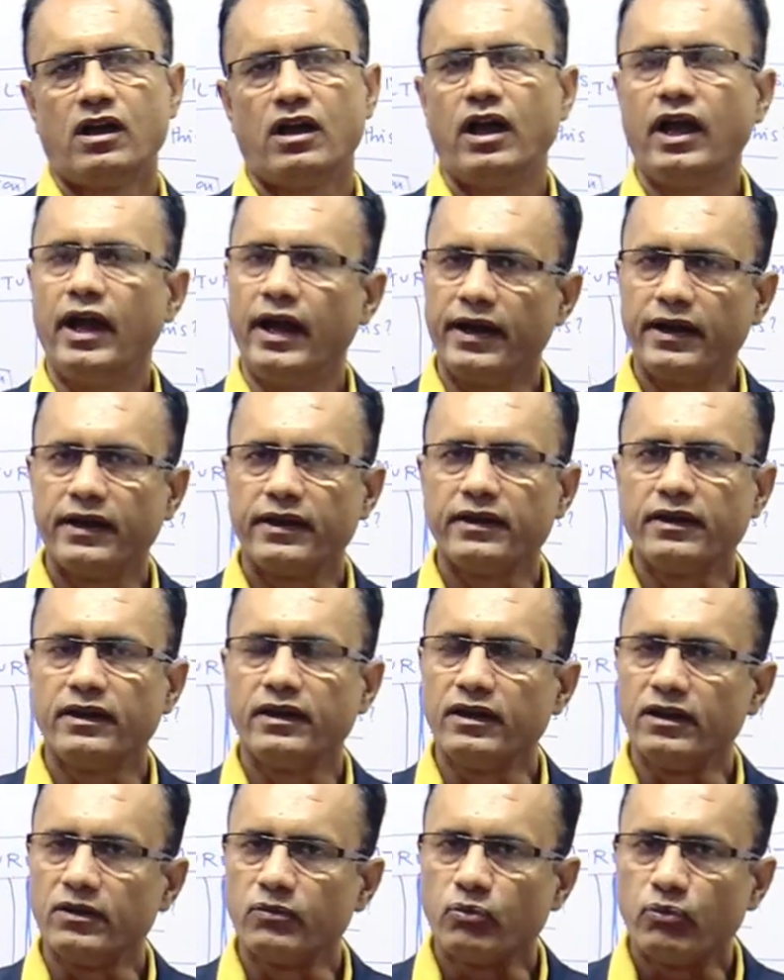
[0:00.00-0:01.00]
And
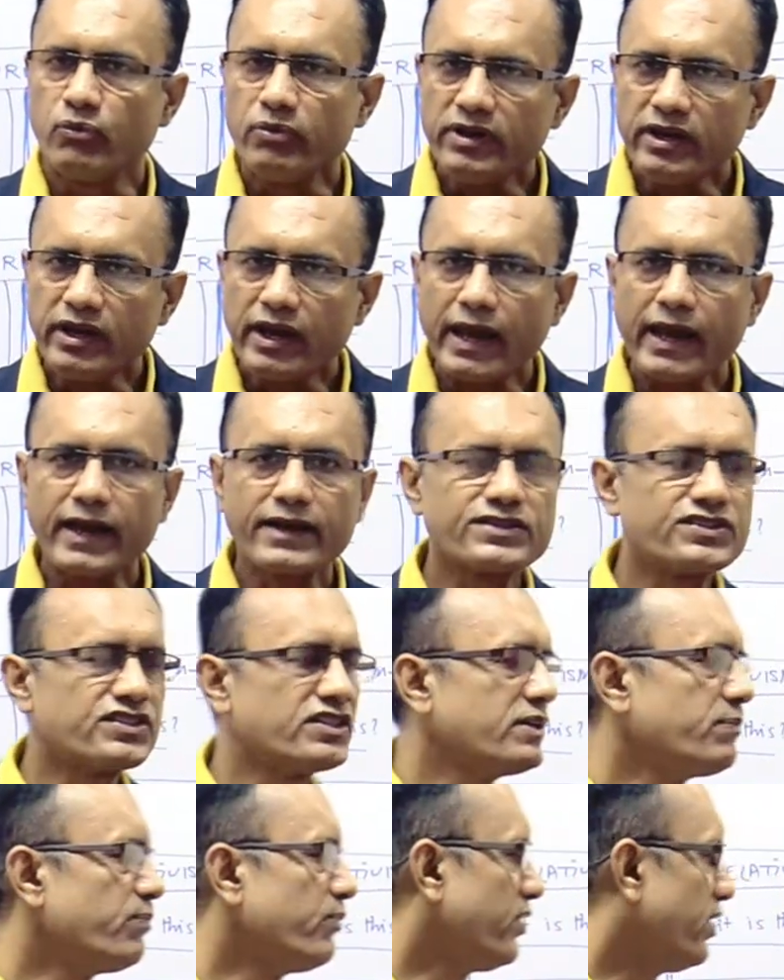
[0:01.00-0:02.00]
if we
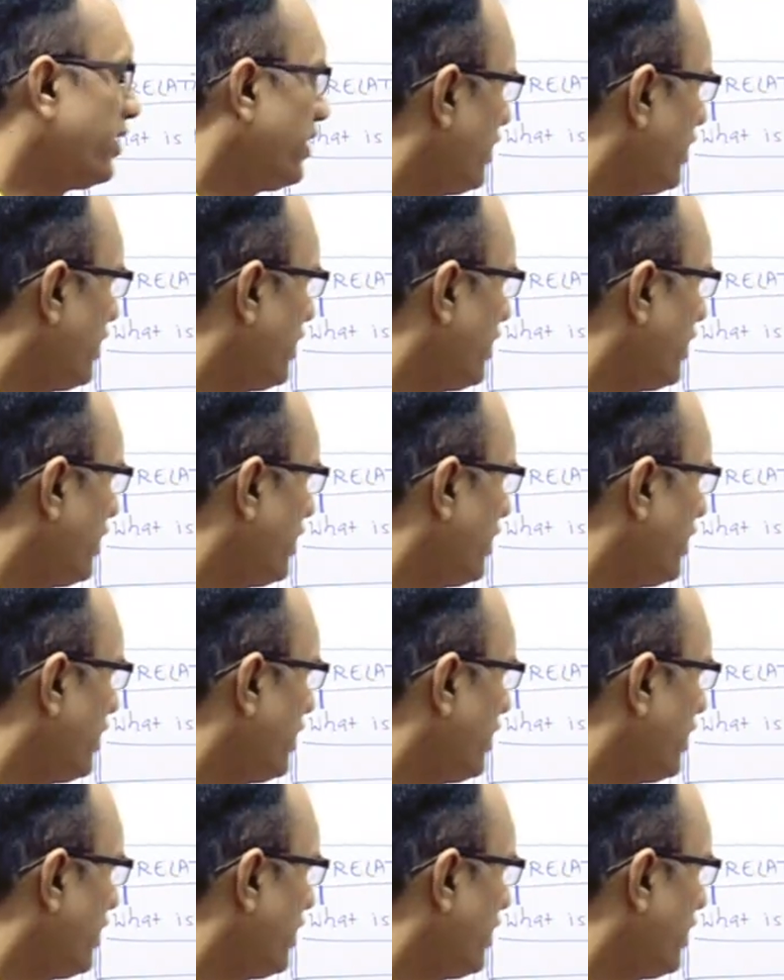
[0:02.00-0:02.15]
accept